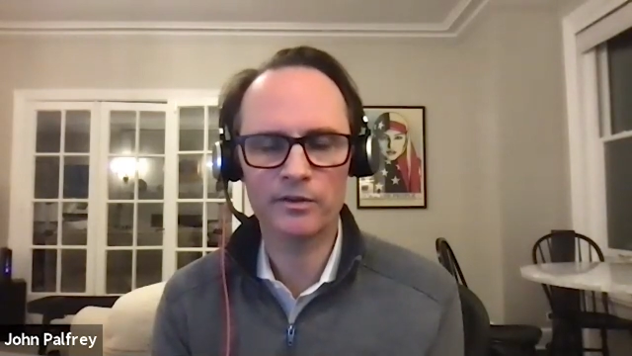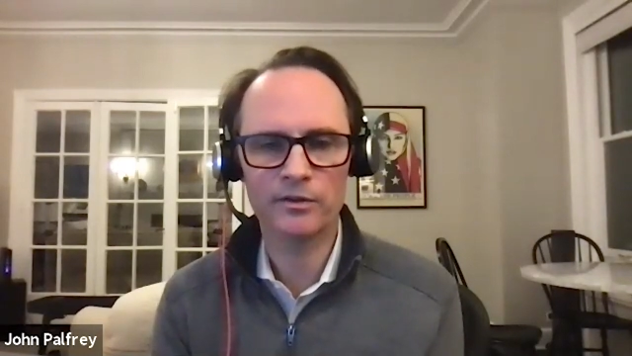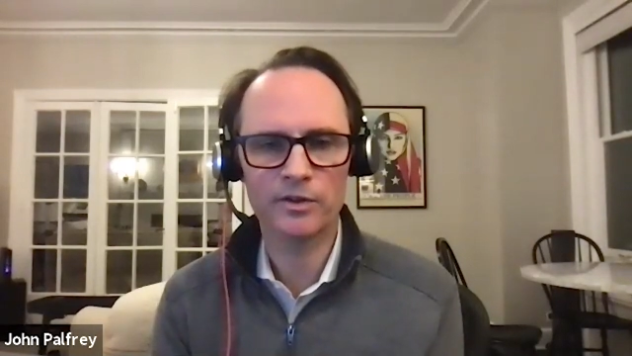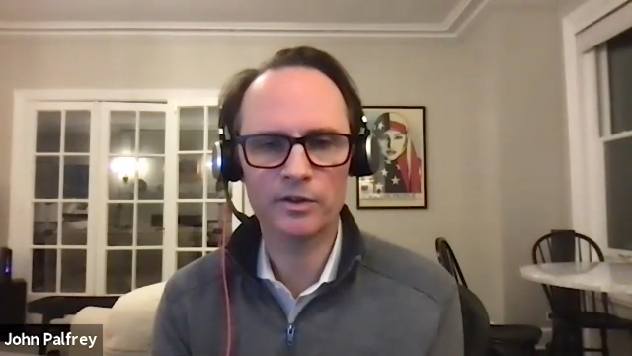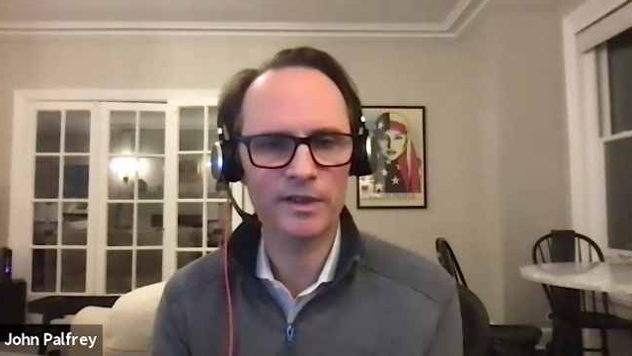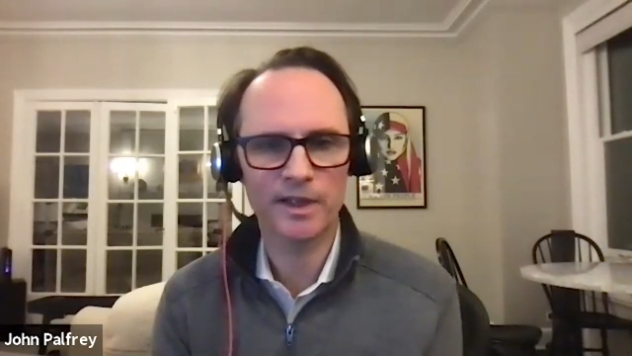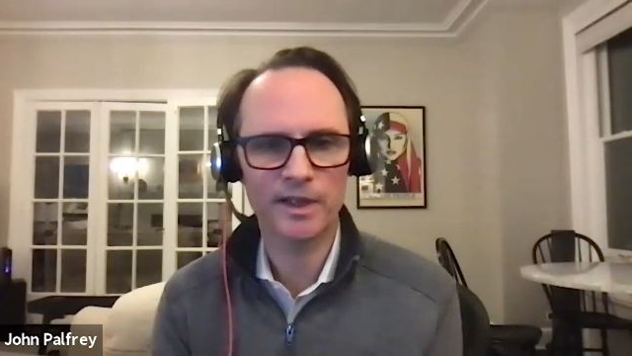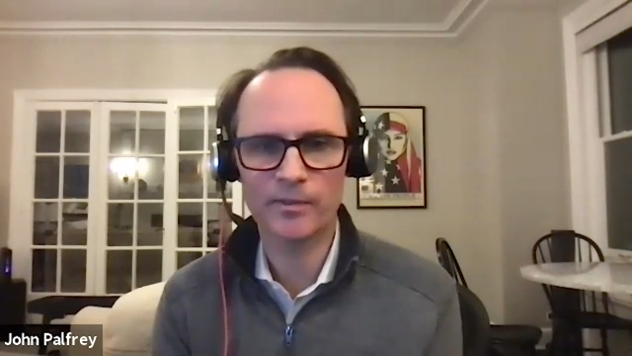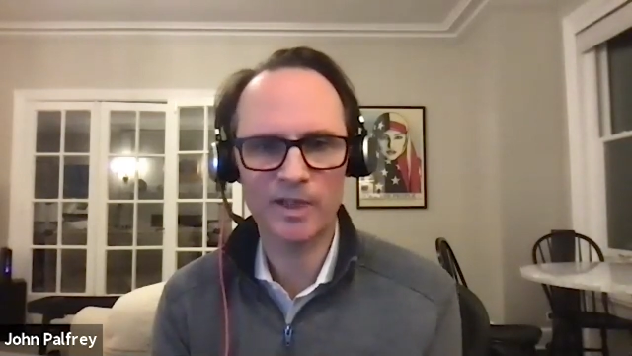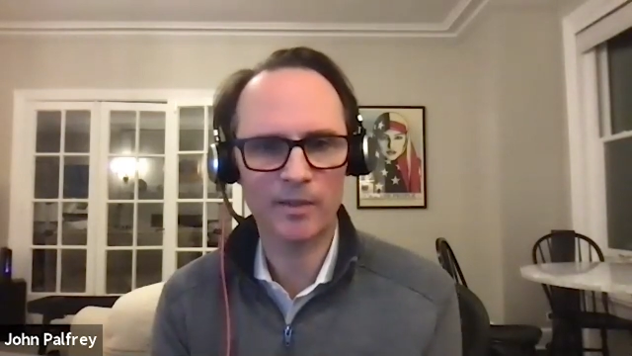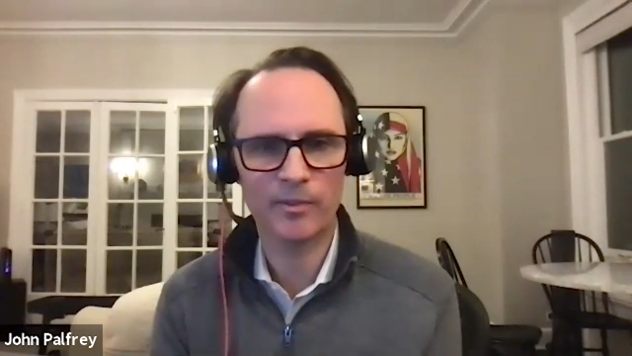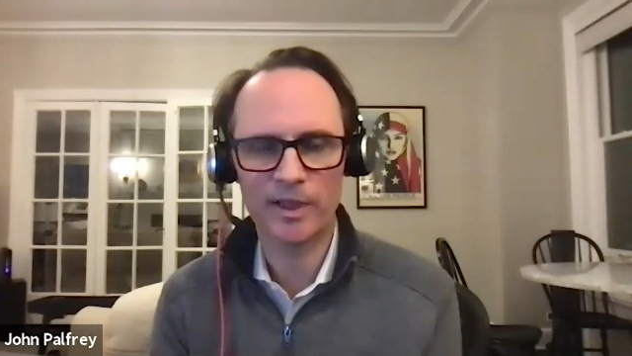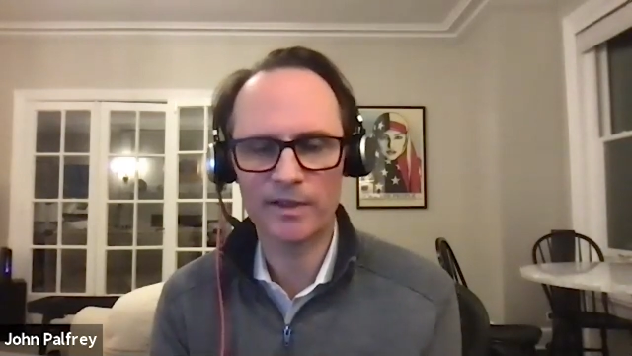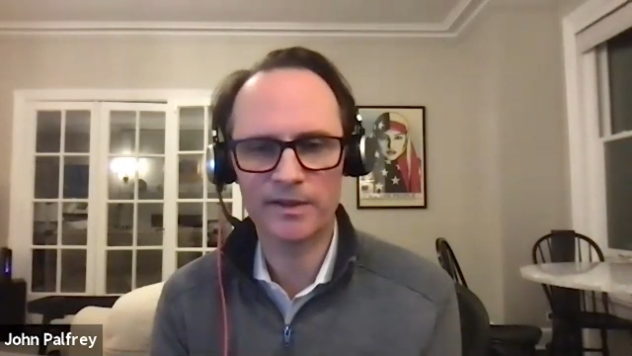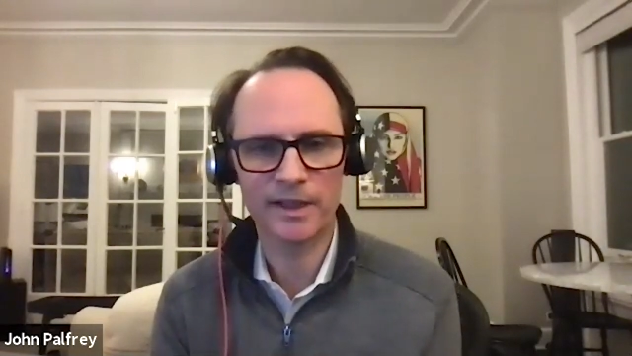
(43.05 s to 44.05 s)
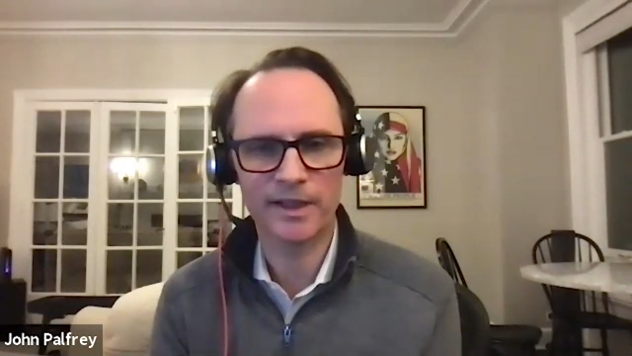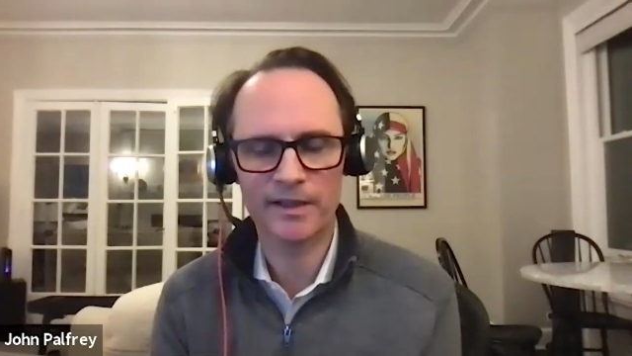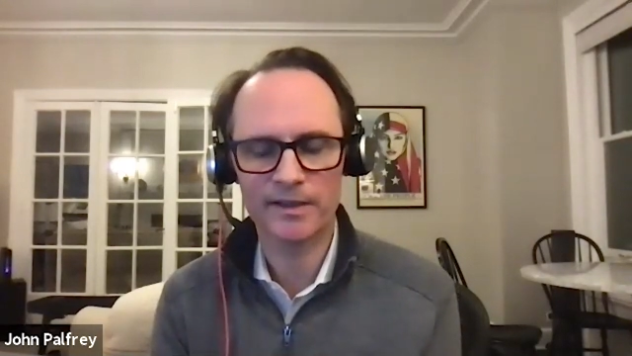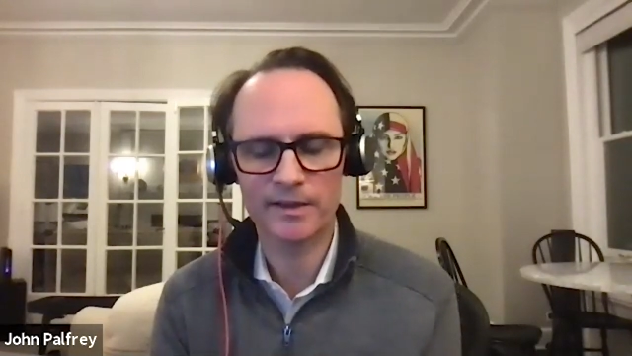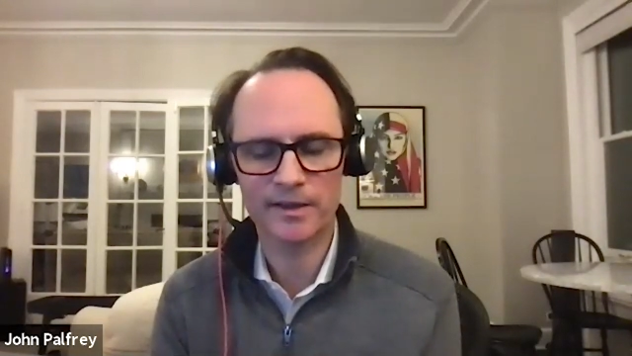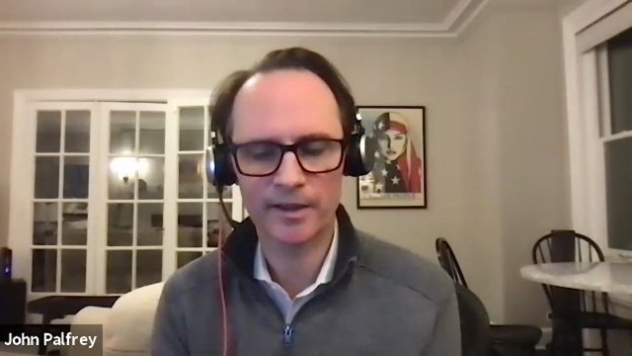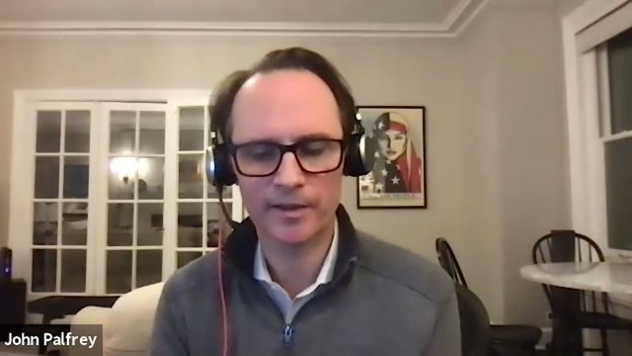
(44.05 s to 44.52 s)
who just stepped up as
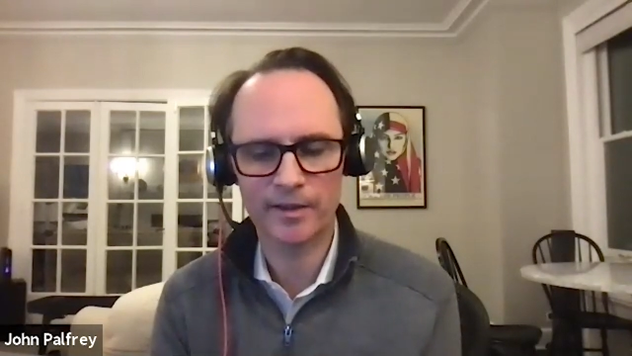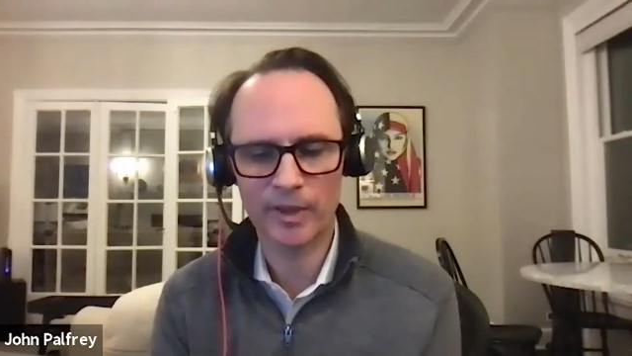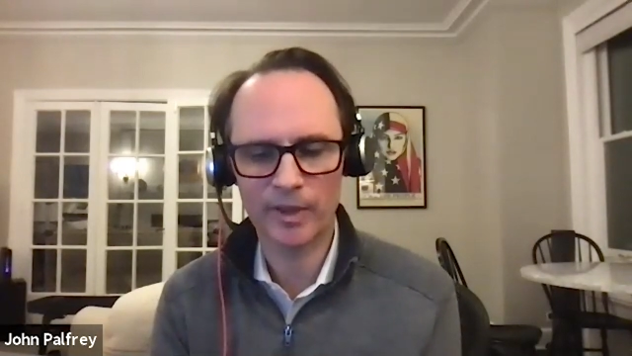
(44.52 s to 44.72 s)
as uh,